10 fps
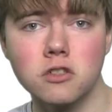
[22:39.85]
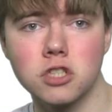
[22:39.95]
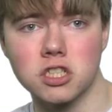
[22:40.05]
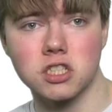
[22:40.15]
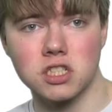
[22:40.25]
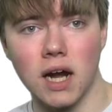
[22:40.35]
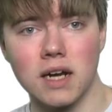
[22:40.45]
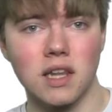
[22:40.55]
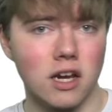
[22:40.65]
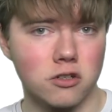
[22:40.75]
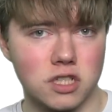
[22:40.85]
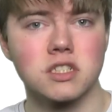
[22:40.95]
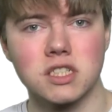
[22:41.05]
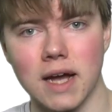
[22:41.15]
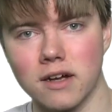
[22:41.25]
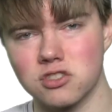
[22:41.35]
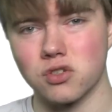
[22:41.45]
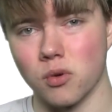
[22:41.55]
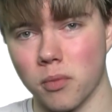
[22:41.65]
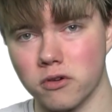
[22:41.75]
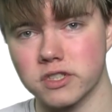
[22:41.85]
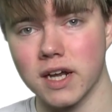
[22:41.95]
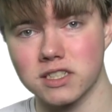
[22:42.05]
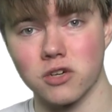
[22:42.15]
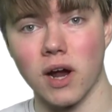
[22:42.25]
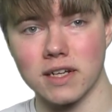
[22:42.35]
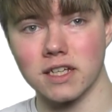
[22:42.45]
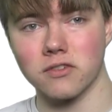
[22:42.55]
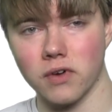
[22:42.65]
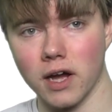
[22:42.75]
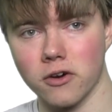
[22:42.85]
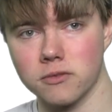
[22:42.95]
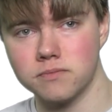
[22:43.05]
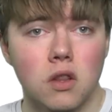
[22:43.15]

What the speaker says: to just assign letters and sounds to a person as their identifier.